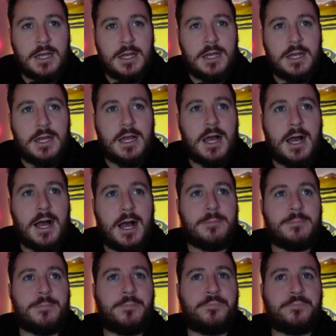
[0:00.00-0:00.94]

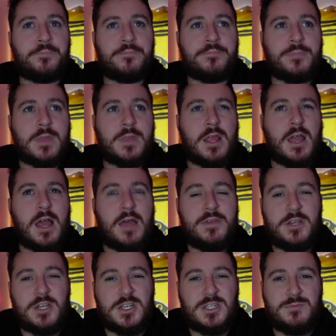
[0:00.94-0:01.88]
And then
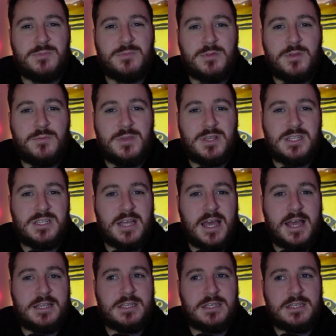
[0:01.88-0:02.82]
just the
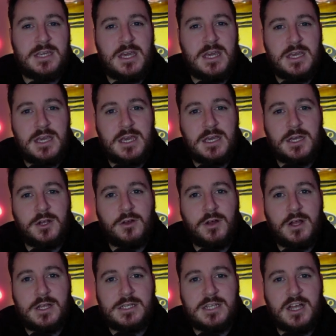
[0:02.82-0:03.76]
mistakes and kicking and all
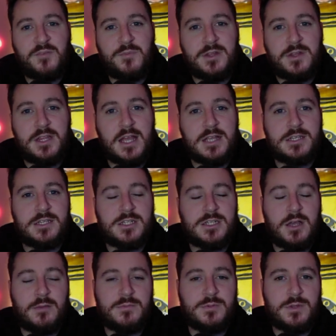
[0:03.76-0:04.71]
that stuff. But that just
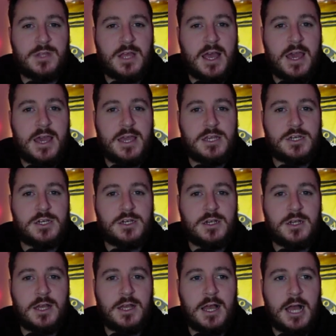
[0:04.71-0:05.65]
comes with age
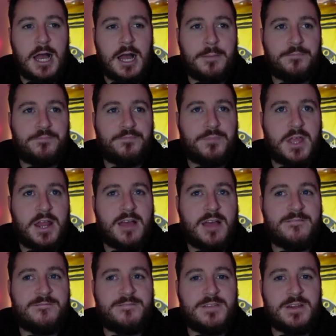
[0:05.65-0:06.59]
and our
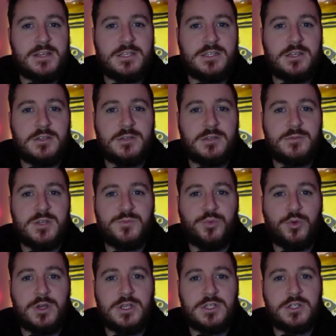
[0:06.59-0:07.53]
fitness. And some of these
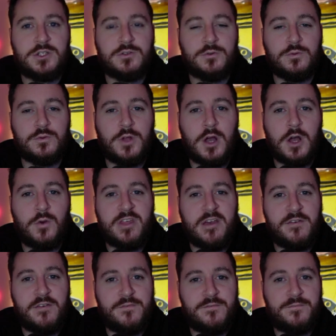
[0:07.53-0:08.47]
boys still like with
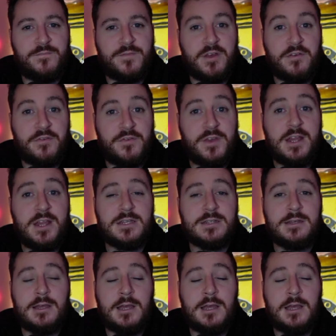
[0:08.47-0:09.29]
their fit.